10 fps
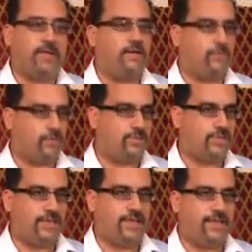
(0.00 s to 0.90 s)
Of
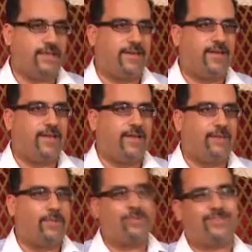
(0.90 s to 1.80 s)
course they can.
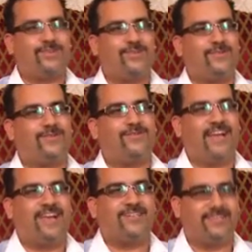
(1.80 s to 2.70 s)
But what's their first
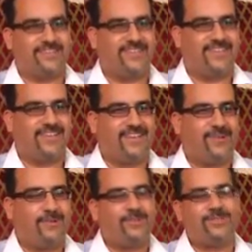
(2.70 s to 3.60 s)
reaction?
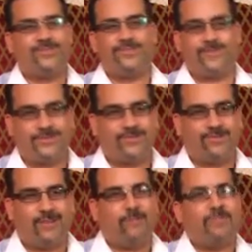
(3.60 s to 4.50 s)
What's your
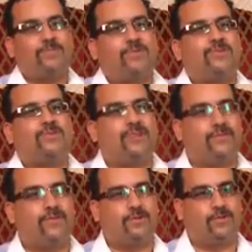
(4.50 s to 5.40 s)
first reaction? What's most
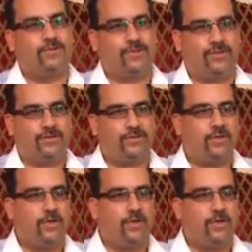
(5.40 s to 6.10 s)
comfortable for you?